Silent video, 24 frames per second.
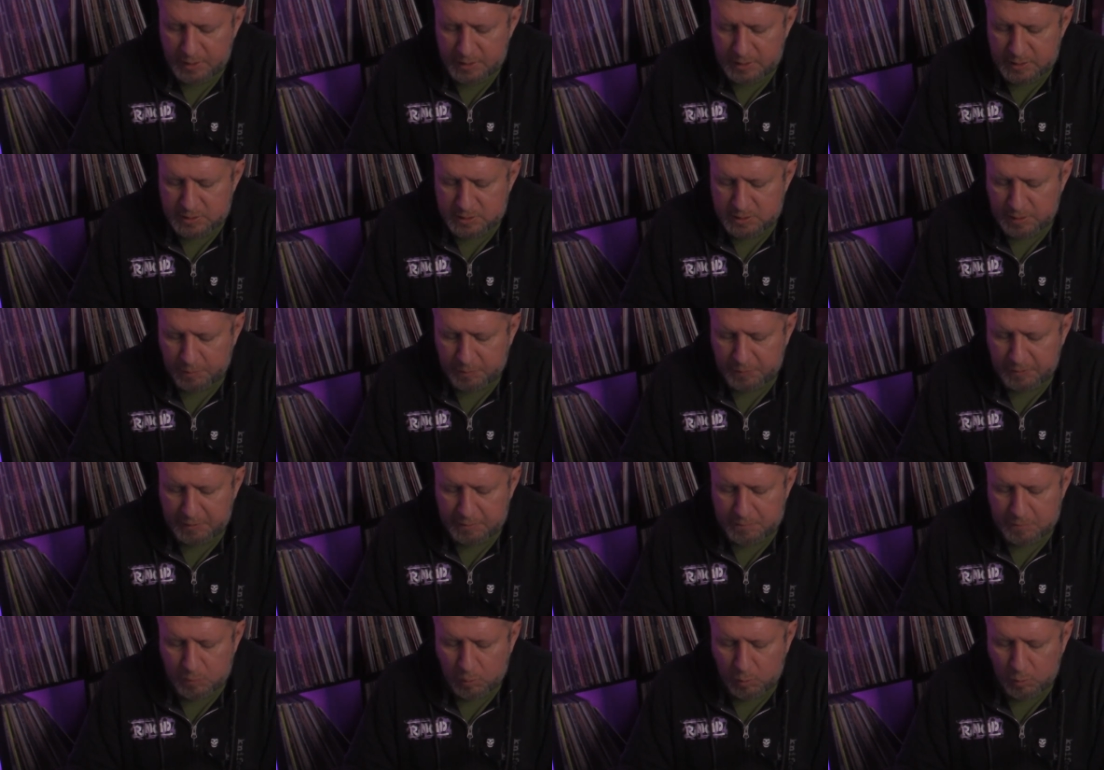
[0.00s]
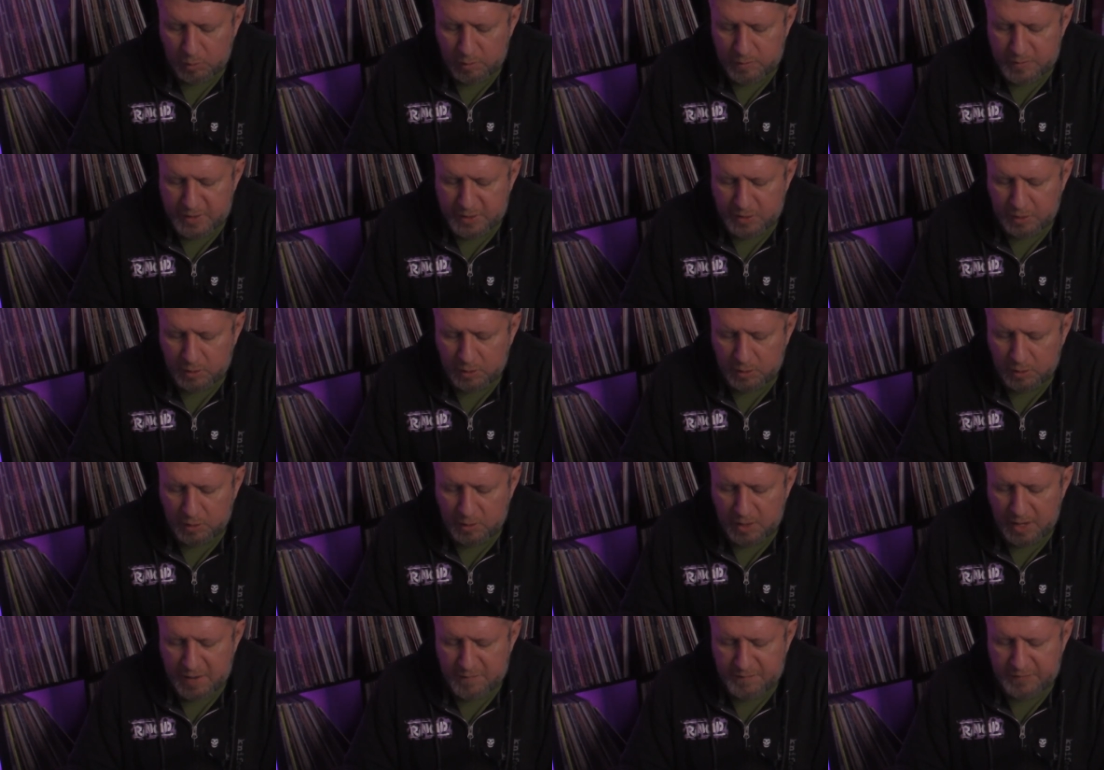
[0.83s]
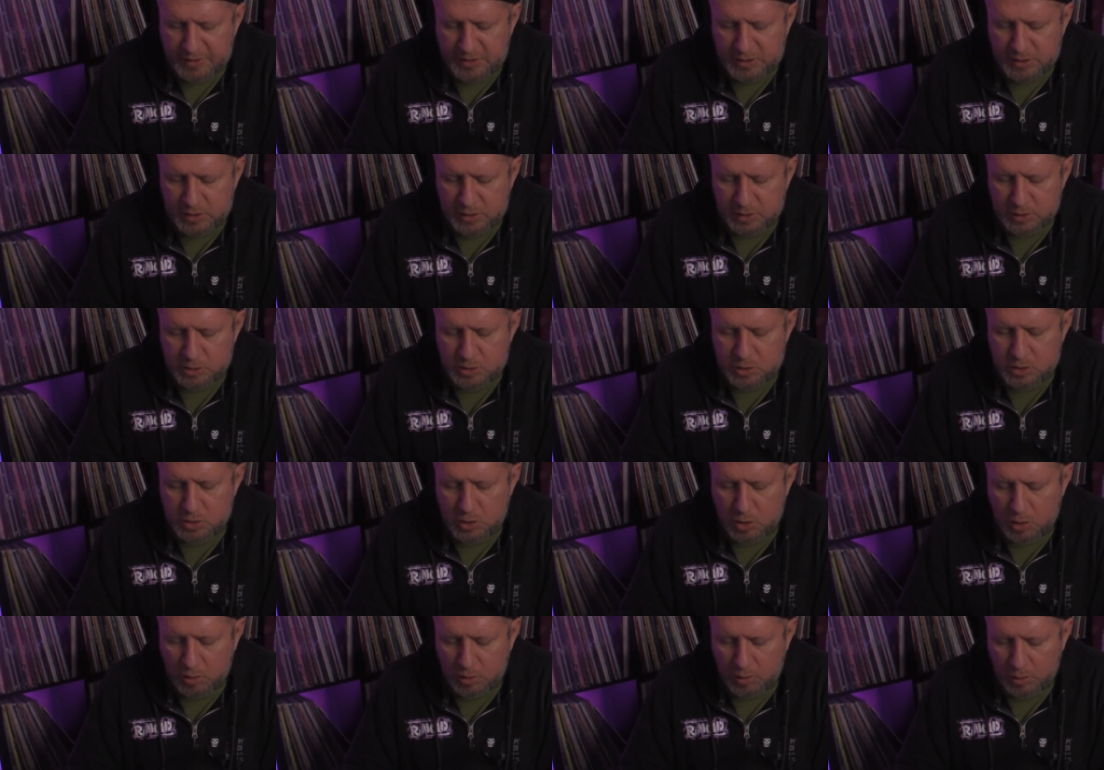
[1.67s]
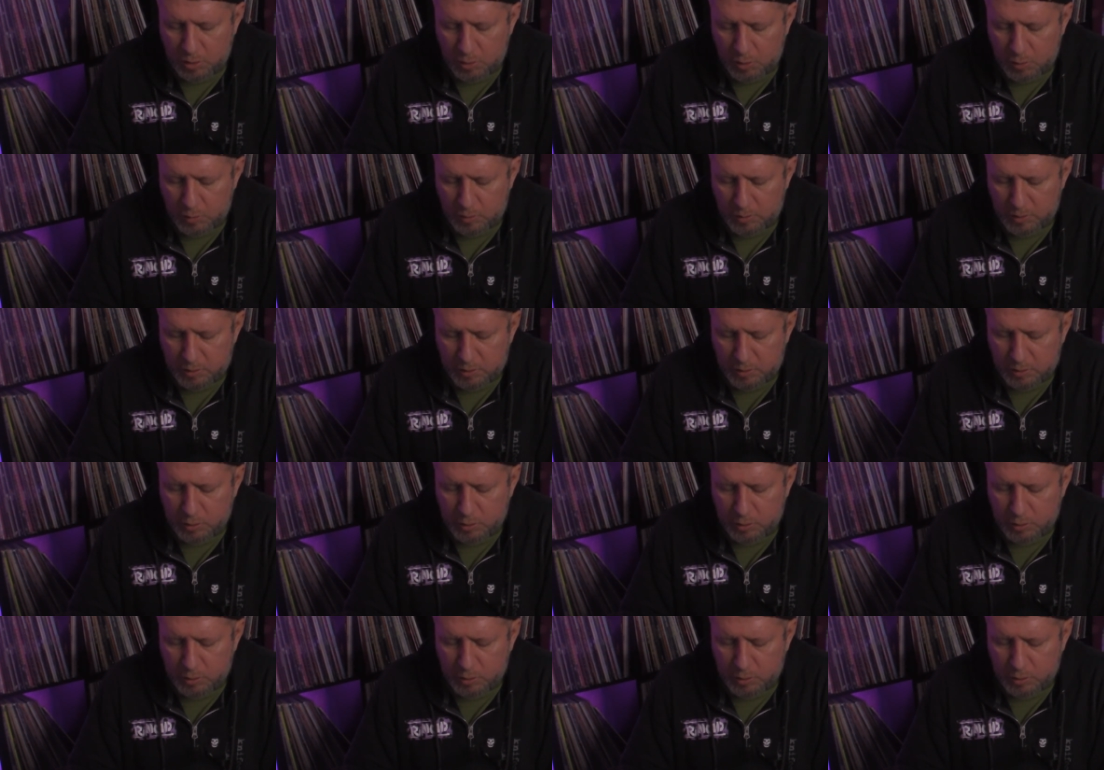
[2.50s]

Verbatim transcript: Something more than her heavy sorrow.